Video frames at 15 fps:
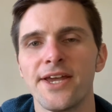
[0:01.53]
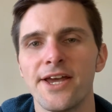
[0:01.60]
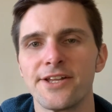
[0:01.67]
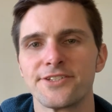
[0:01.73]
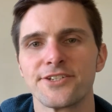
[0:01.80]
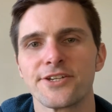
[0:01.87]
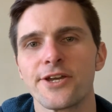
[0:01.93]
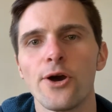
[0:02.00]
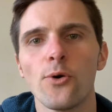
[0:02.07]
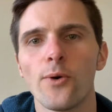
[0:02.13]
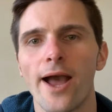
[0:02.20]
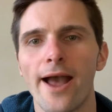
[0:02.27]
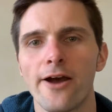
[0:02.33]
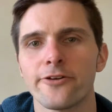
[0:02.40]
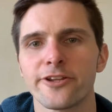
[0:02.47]
To
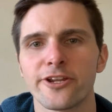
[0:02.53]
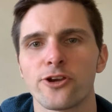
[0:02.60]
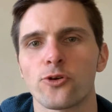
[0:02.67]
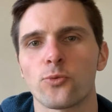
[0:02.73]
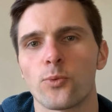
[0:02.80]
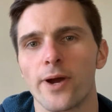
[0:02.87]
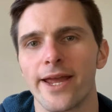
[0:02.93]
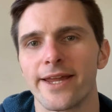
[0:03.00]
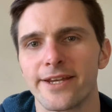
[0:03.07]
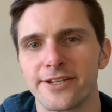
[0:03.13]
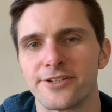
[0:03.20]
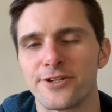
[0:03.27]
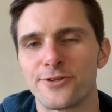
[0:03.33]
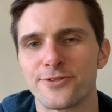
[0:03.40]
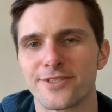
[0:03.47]
go out of your way to
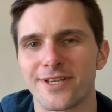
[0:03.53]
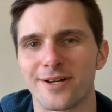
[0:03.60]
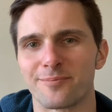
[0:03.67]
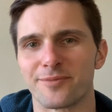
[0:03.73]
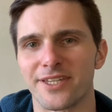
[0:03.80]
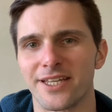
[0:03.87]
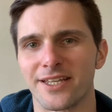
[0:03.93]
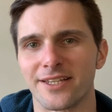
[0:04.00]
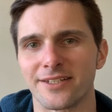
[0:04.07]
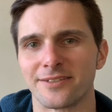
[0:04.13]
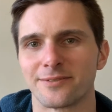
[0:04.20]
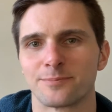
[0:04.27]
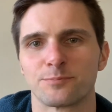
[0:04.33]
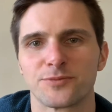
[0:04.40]
do something.